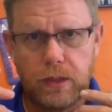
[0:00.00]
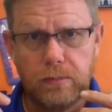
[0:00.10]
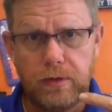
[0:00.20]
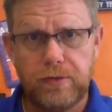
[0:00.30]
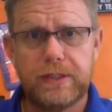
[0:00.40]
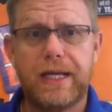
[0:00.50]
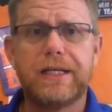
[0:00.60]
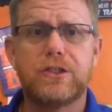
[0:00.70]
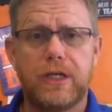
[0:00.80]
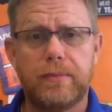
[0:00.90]
But for the
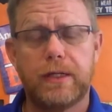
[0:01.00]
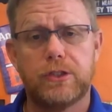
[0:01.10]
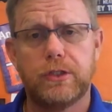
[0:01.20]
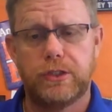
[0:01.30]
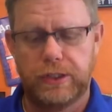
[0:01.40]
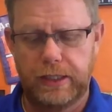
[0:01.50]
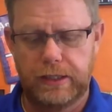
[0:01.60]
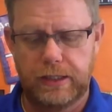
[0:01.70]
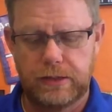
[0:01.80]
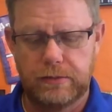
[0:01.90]
test, you need to make sure that you get
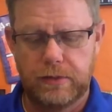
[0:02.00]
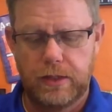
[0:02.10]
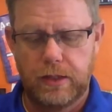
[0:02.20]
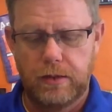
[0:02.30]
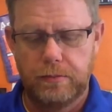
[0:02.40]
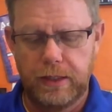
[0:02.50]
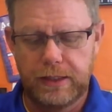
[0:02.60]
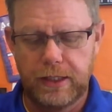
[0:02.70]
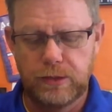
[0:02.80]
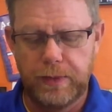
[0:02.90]
this.
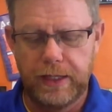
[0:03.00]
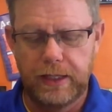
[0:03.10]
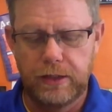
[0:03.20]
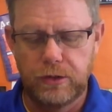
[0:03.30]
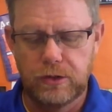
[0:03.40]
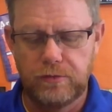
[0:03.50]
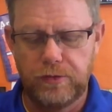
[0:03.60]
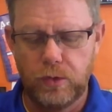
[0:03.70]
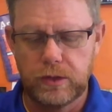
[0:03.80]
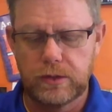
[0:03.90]
Military spending and use of
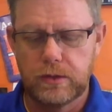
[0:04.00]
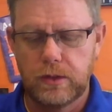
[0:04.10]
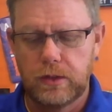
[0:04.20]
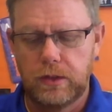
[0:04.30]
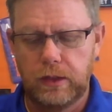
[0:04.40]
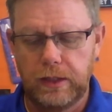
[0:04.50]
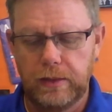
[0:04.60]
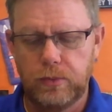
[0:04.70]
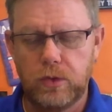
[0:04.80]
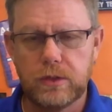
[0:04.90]
force.
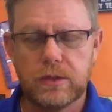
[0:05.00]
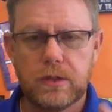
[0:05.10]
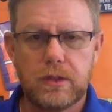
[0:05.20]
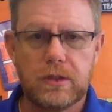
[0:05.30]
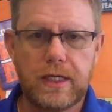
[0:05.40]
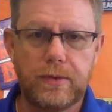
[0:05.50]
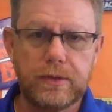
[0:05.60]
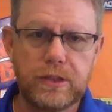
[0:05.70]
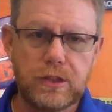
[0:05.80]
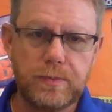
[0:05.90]
Liberals think we
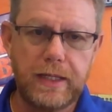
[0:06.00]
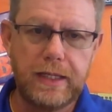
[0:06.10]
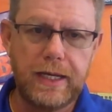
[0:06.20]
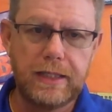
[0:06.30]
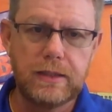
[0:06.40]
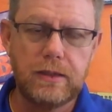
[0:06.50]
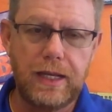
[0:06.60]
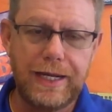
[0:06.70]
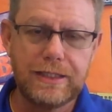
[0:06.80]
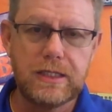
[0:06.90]
should spend
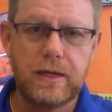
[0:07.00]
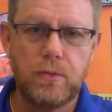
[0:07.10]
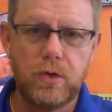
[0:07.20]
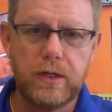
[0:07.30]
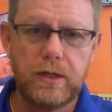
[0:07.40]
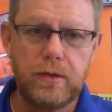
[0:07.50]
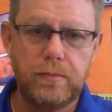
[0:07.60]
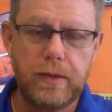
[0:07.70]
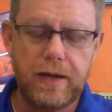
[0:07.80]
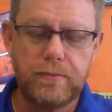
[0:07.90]
less and more,
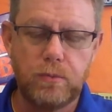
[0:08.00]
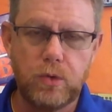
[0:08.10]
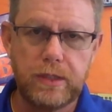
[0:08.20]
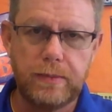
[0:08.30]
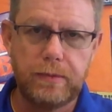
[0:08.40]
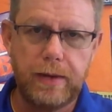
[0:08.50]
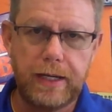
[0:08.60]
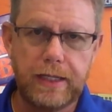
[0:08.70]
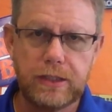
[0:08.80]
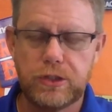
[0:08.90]
have more
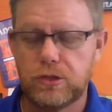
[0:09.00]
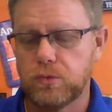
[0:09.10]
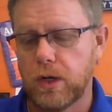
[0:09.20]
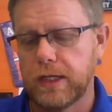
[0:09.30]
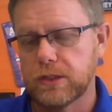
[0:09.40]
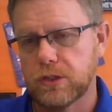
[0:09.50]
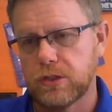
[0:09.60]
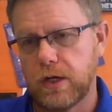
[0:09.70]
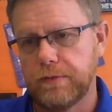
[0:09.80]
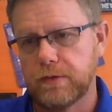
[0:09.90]
diplomatic issues, whereas
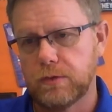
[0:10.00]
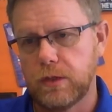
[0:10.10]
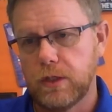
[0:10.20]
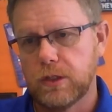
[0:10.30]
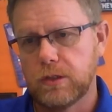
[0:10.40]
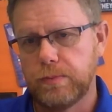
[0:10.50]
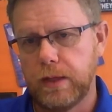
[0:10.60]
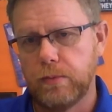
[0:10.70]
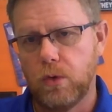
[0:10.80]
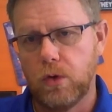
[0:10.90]
conservatives
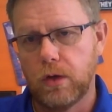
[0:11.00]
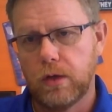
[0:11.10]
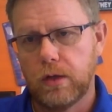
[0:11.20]
spend more.